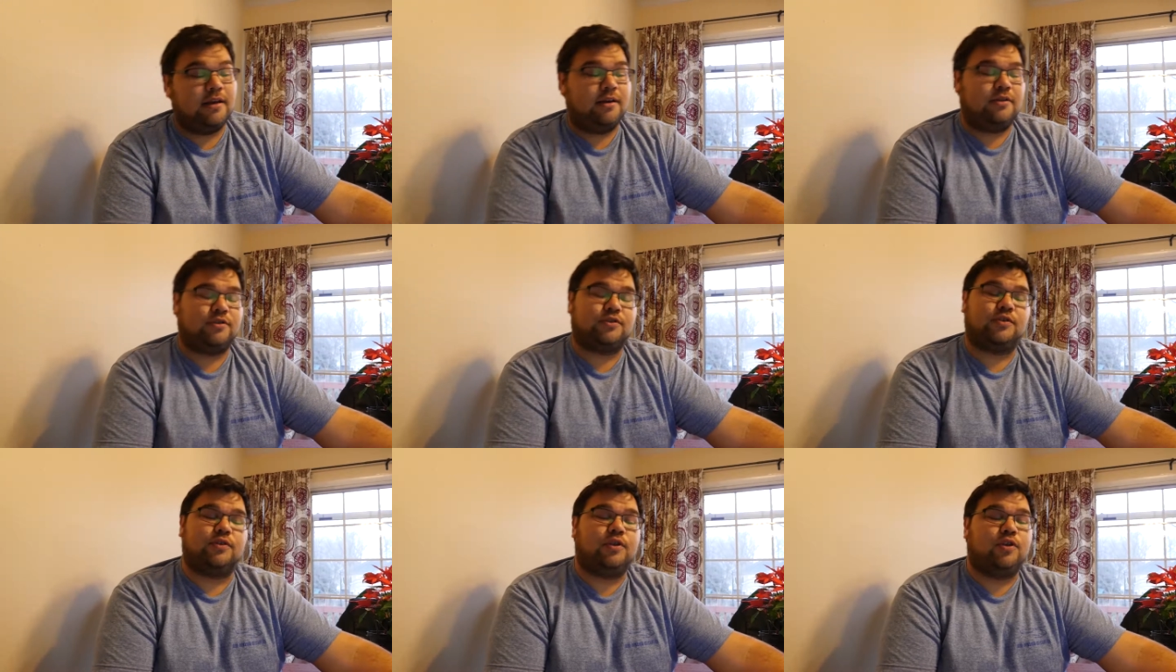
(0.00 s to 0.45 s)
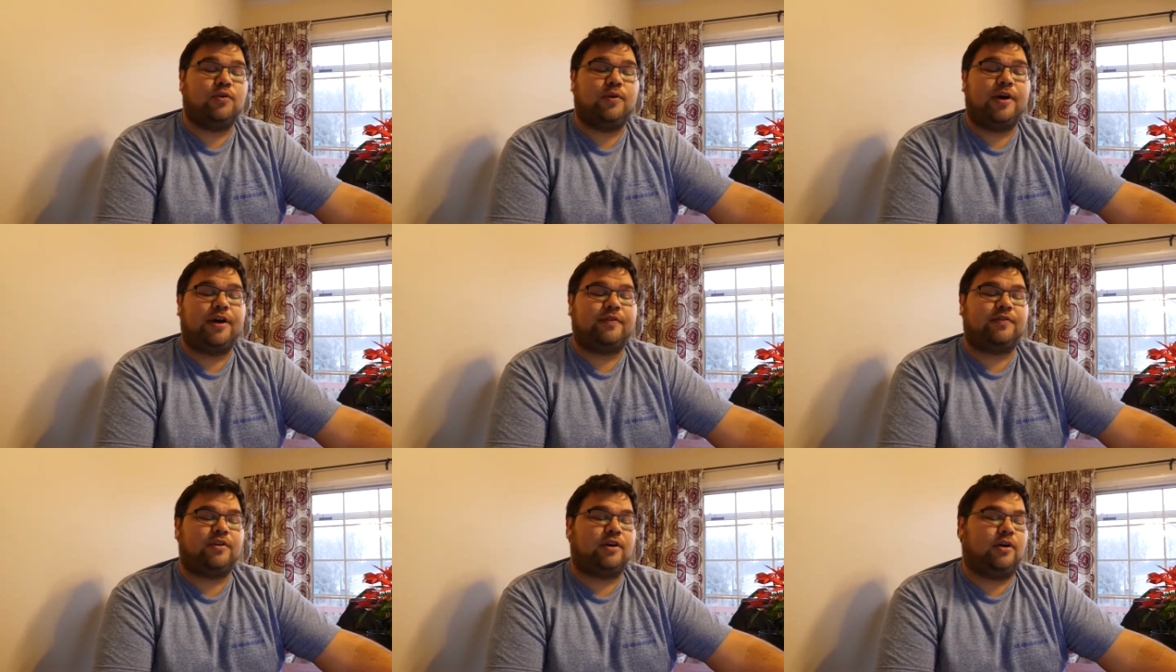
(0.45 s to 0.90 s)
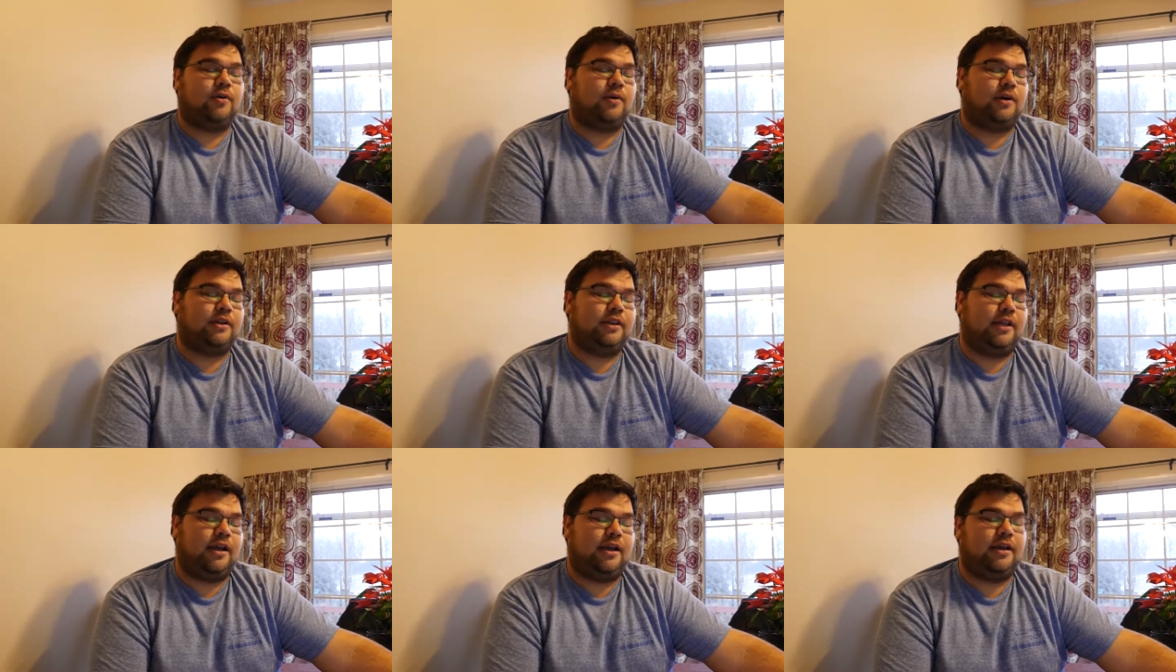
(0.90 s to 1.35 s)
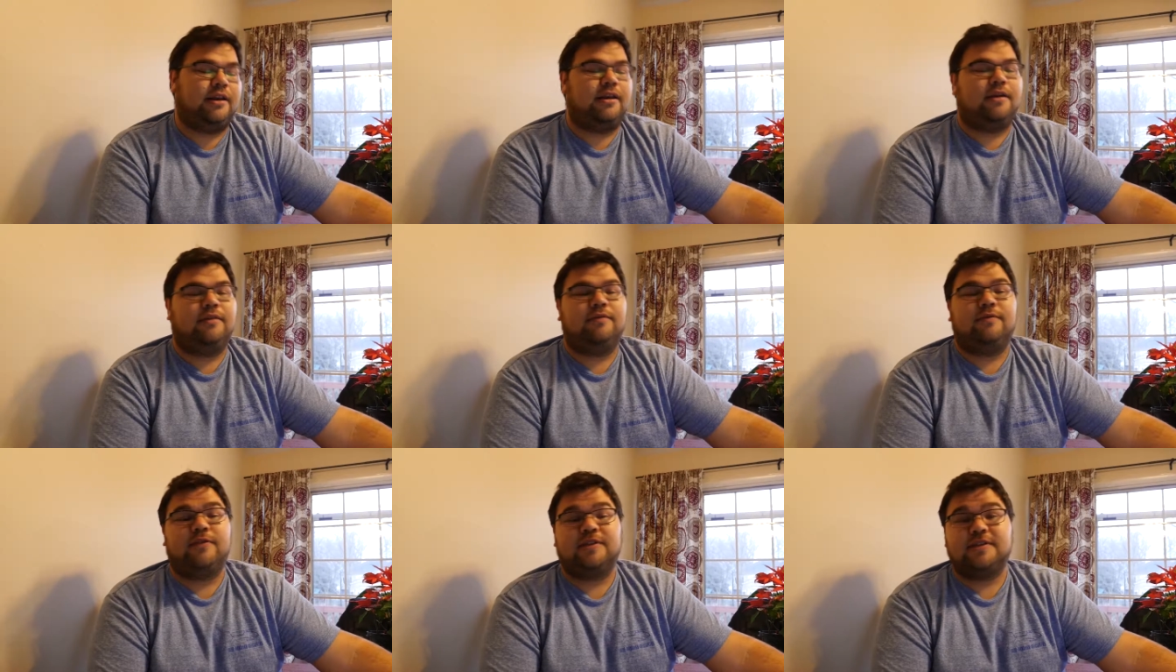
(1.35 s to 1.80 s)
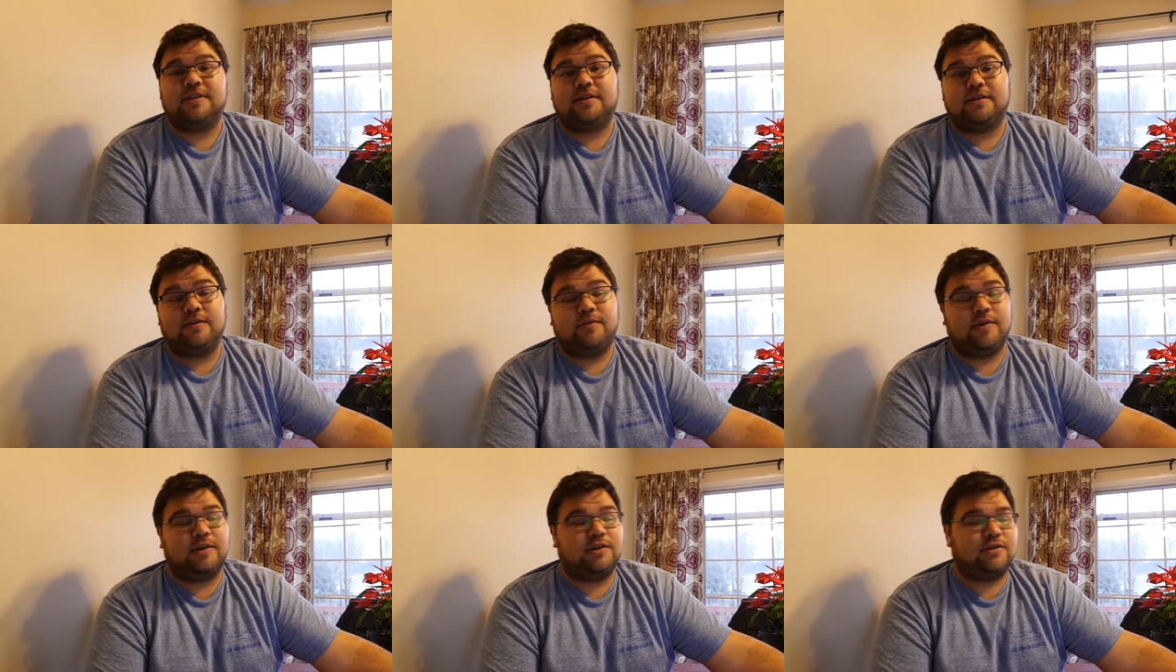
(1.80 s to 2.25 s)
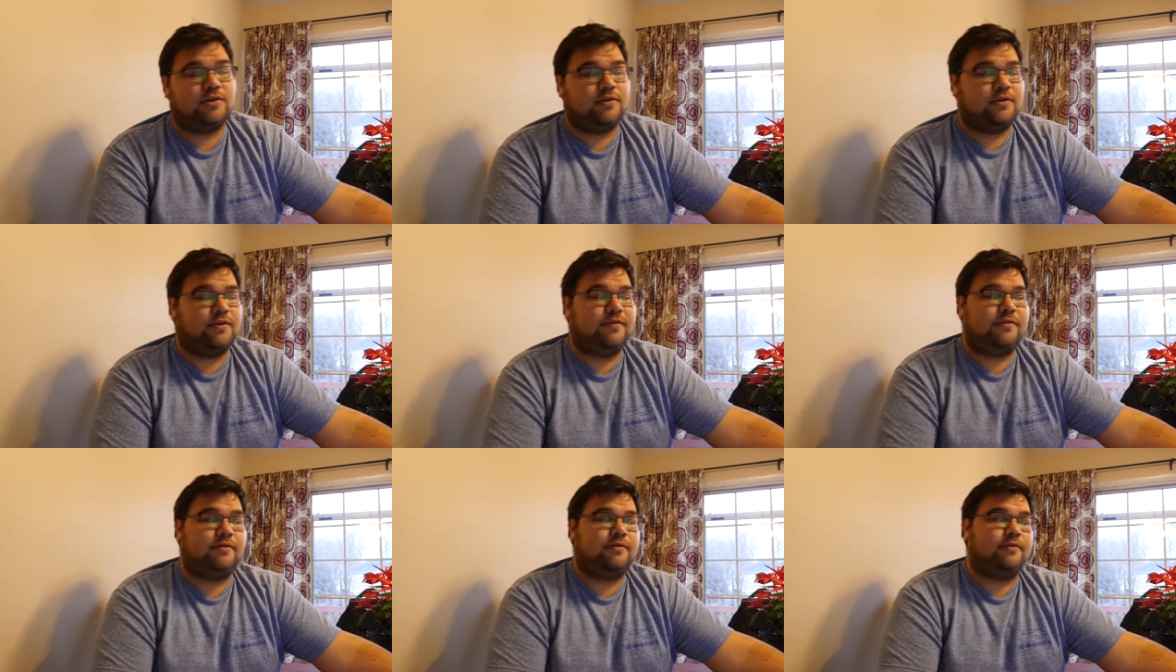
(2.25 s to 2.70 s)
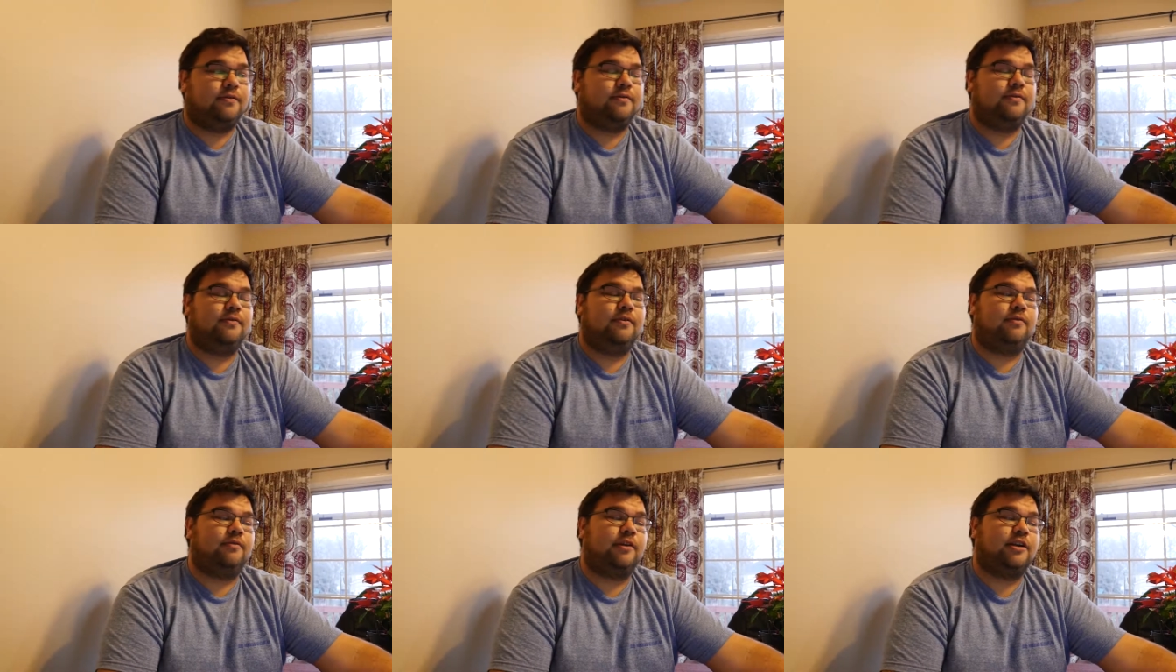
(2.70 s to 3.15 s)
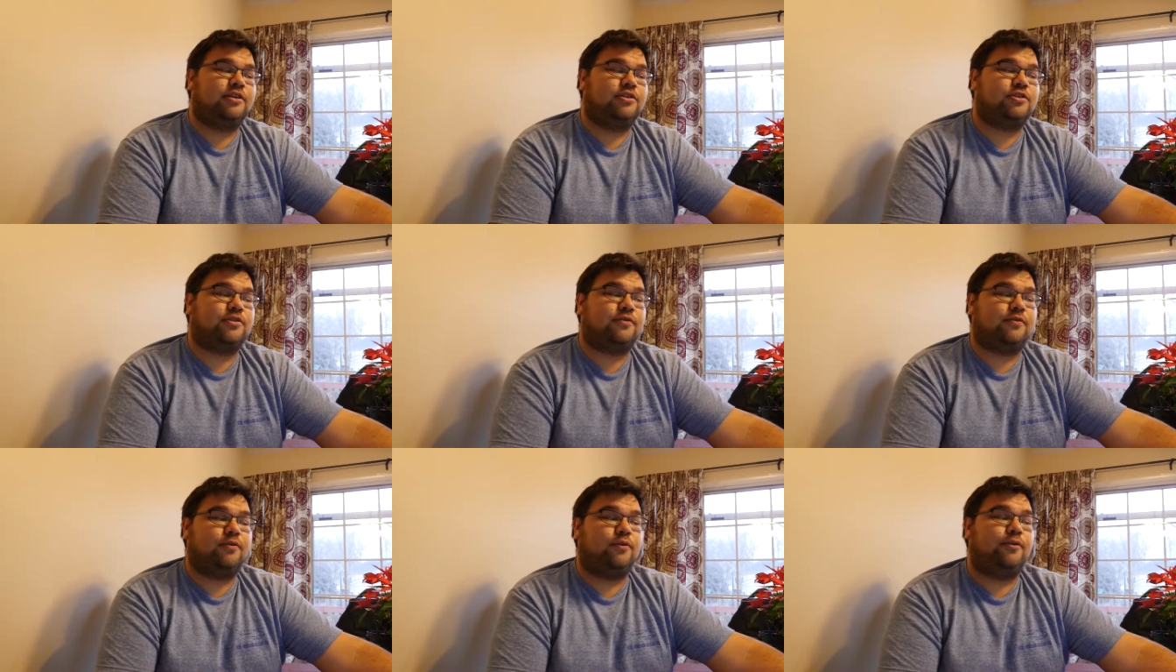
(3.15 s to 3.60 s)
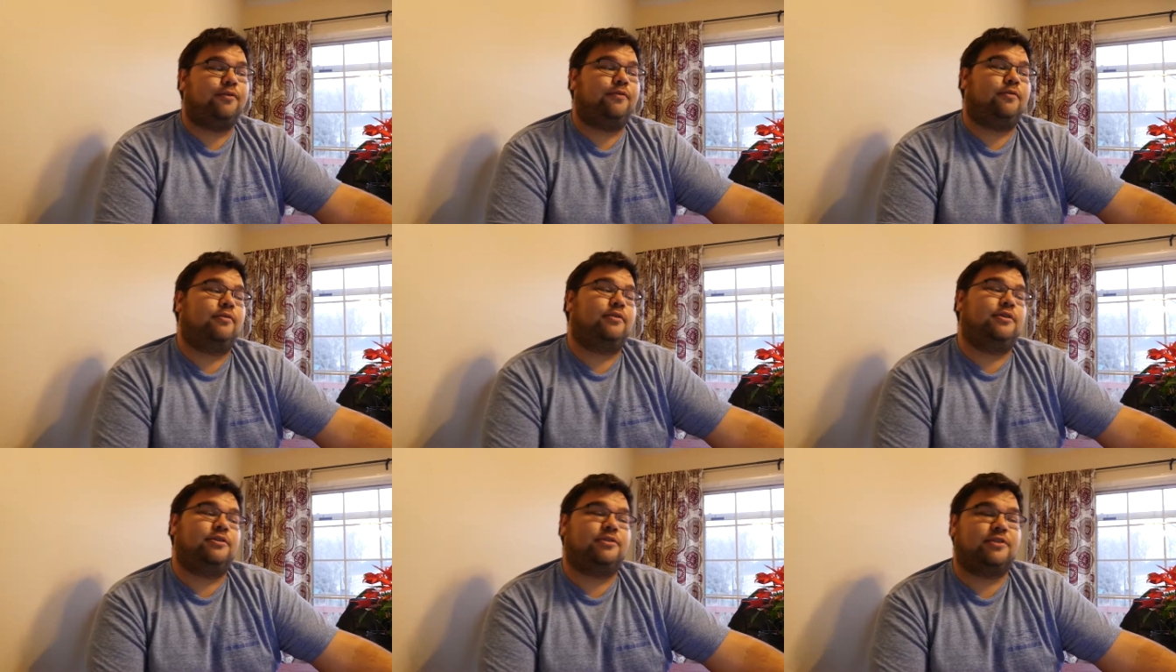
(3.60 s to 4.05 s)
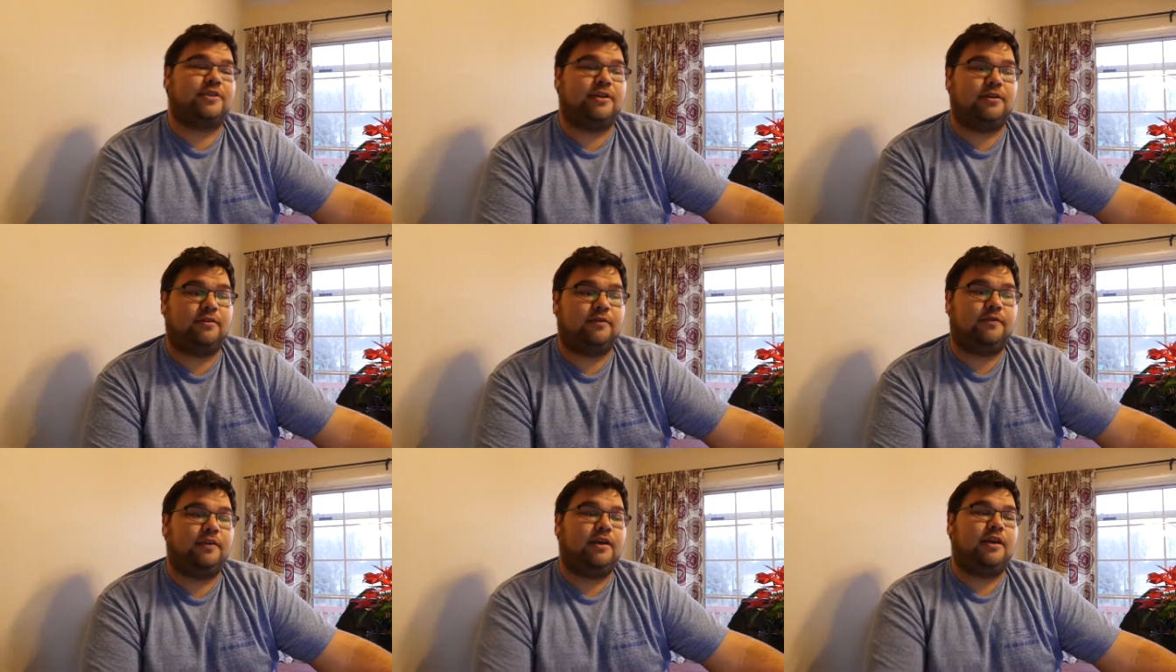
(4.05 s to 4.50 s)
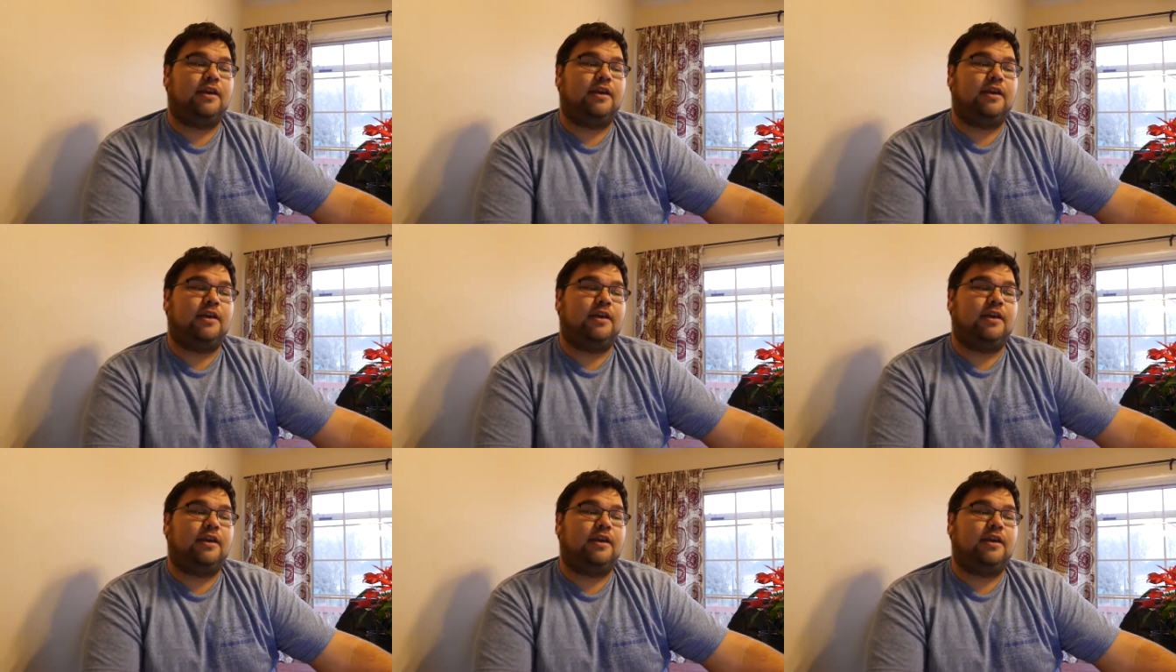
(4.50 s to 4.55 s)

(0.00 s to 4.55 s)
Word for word: So you have to go online and physically register it for register for it for yourself.